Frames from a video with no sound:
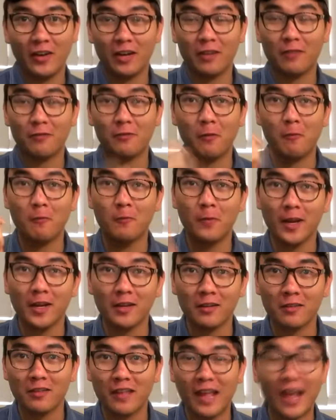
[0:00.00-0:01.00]
It's from
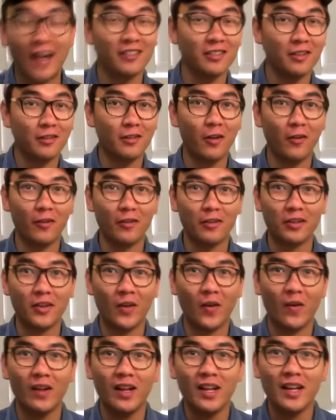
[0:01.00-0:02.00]
Wix and the song is
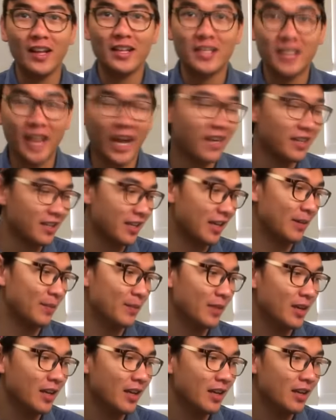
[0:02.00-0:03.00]
called Chained Up.